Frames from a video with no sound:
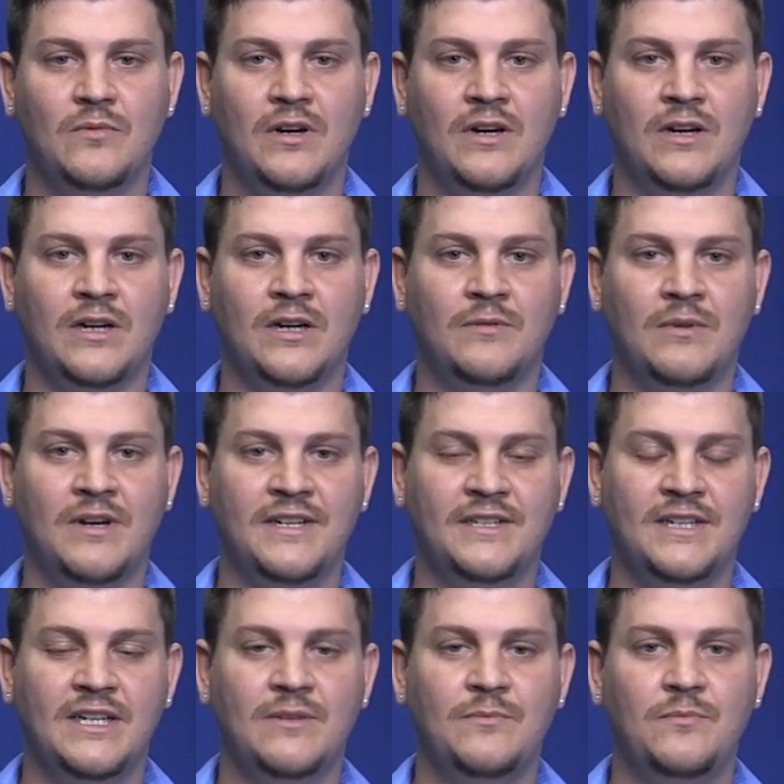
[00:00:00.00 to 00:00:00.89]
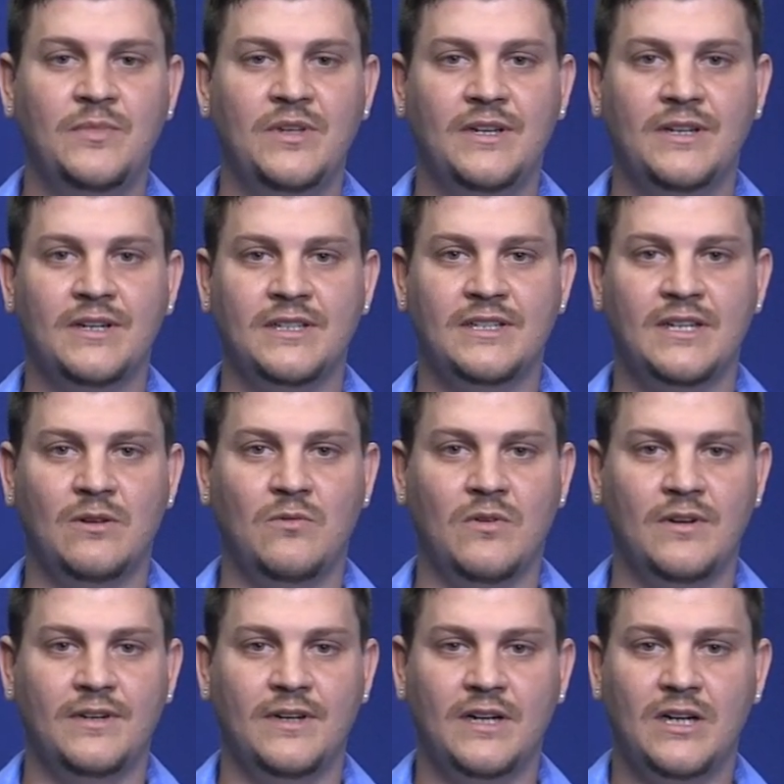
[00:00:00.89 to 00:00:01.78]
Um, I did it because I
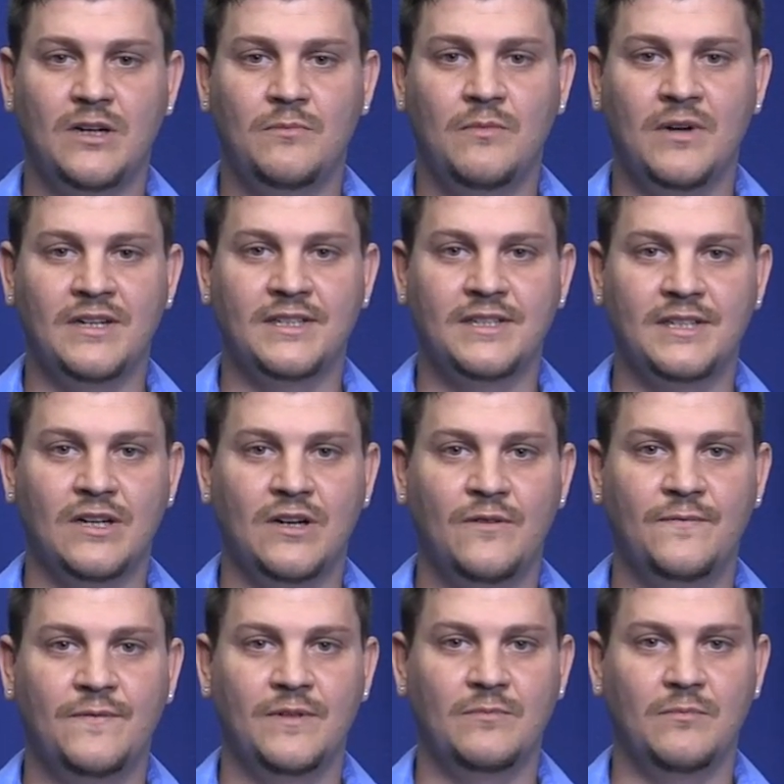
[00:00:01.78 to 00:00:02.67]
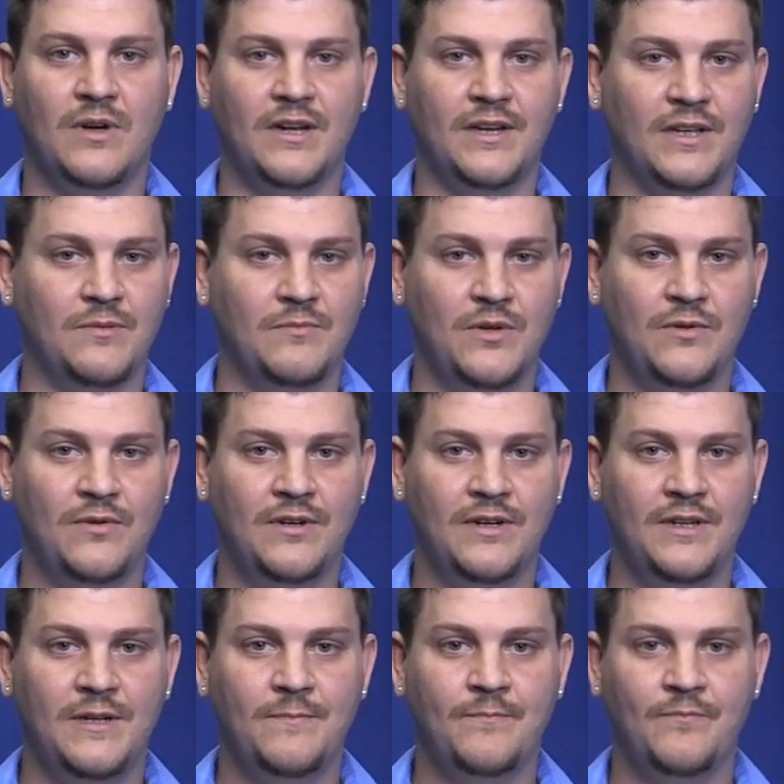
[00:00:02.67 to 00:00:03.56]
wanted to help myself and my
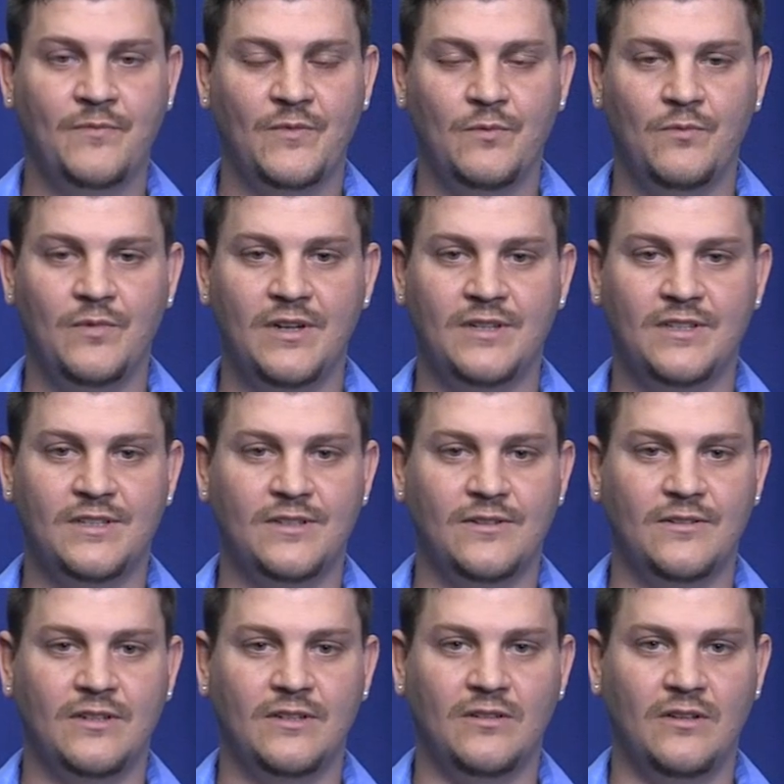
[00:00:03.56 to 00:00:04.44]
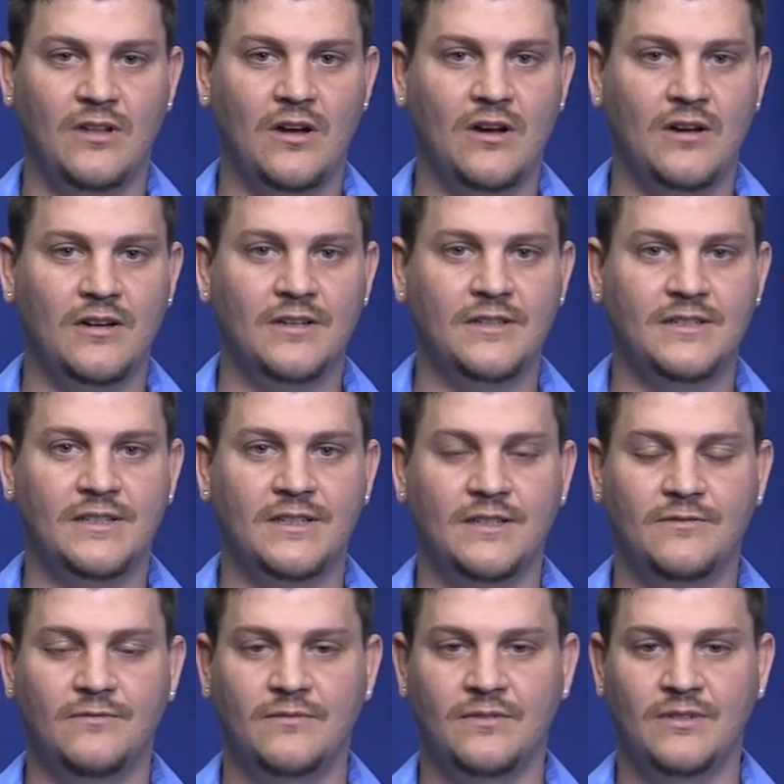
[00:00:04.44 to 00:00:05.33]
community with certain laws
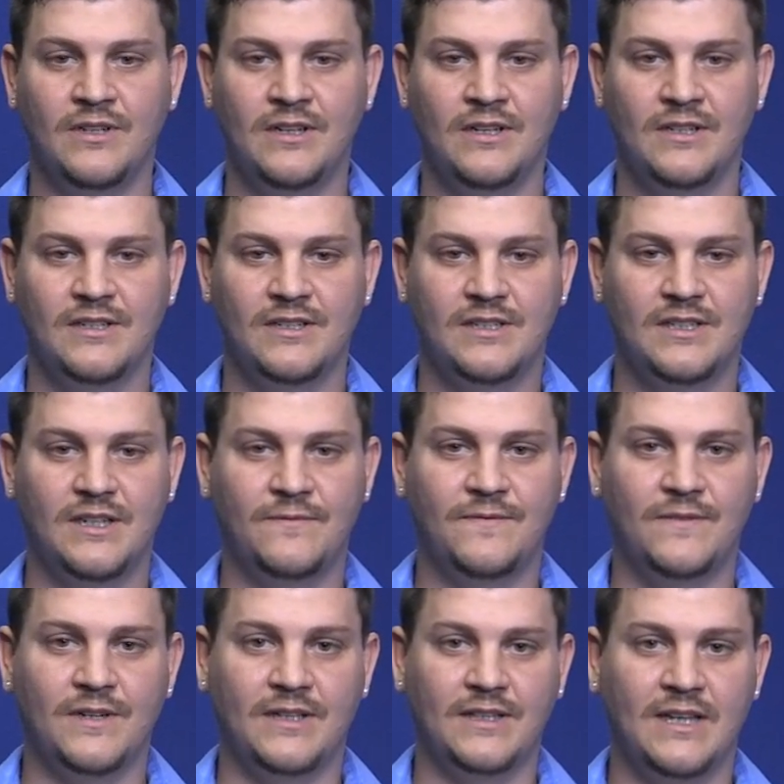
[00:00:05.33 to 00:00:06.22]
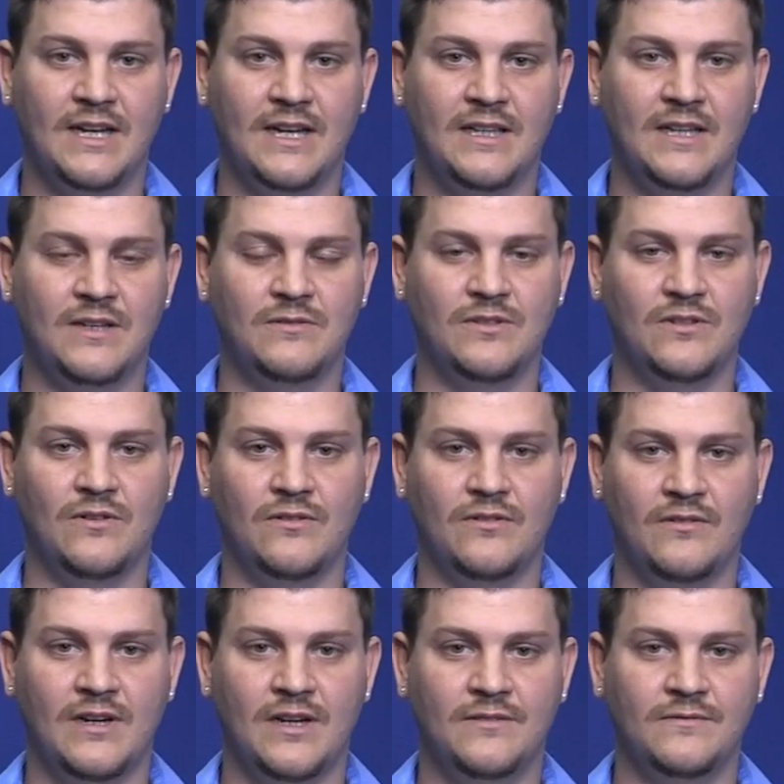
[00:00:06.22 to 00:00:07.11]
and stuff like that that was
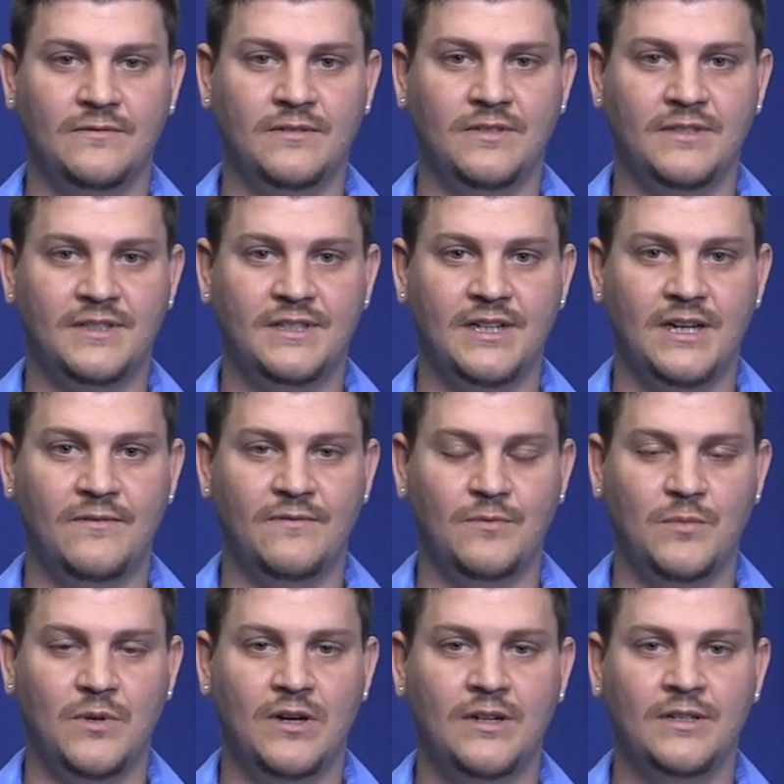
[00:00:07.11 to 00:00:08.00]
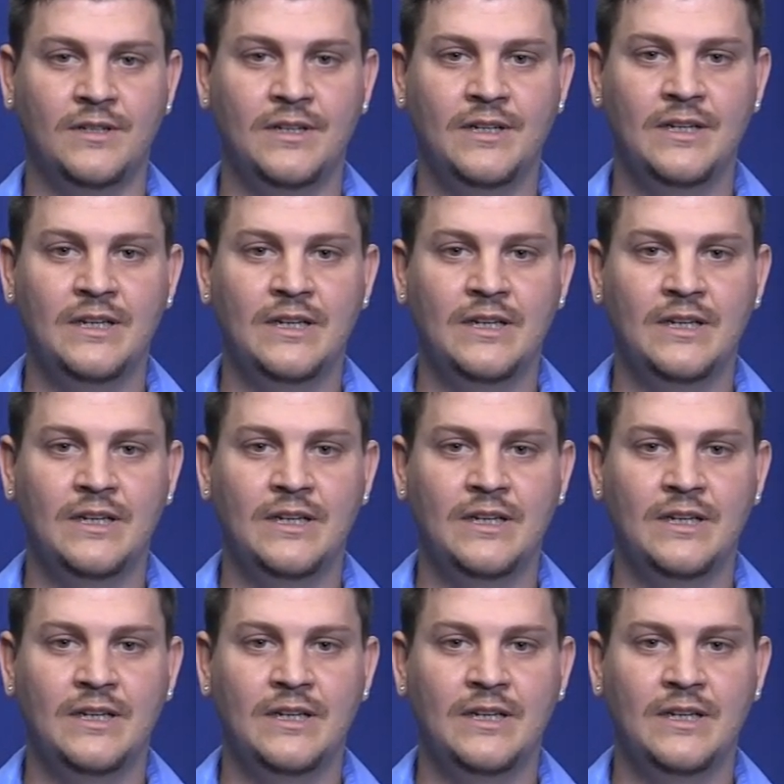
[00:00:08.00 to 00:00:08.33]
going around in the state of Vermont.